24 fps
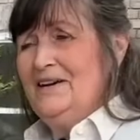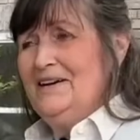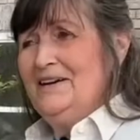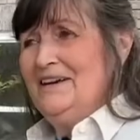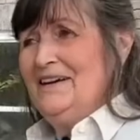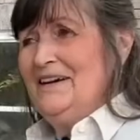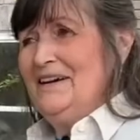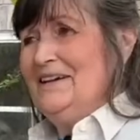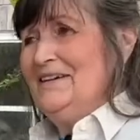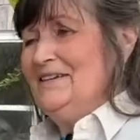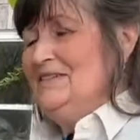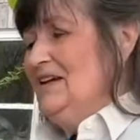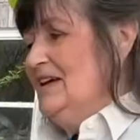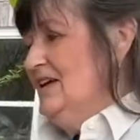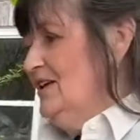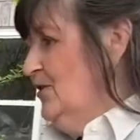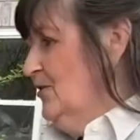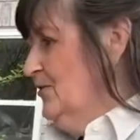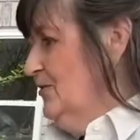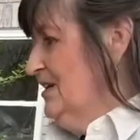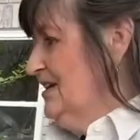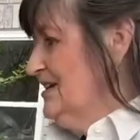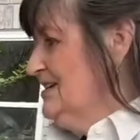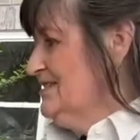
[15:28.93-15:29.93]
again, that
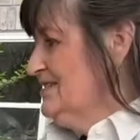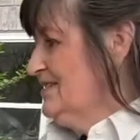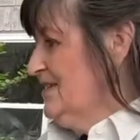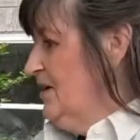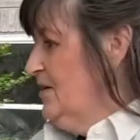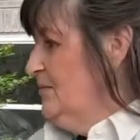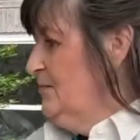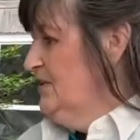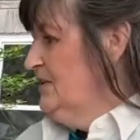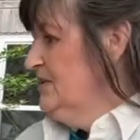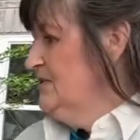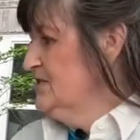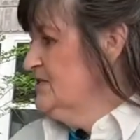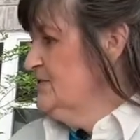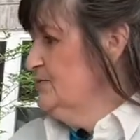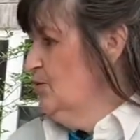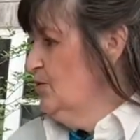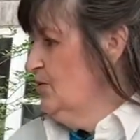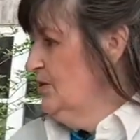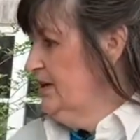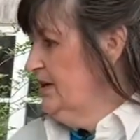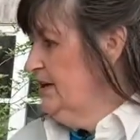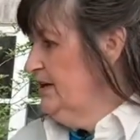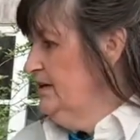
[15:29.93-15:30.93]
already stopped me this
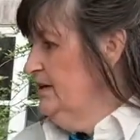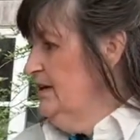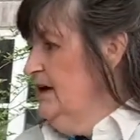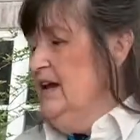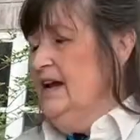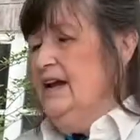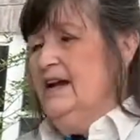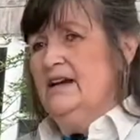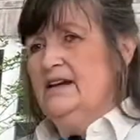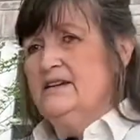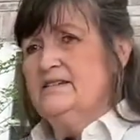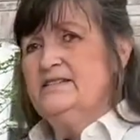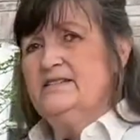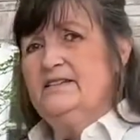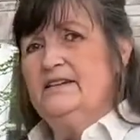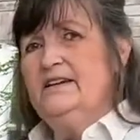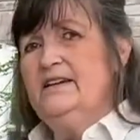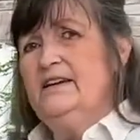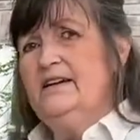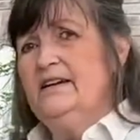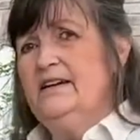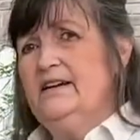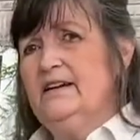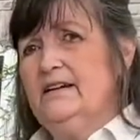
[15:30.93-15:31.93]
morning, is to
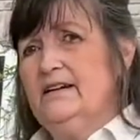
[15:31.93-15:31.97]
get at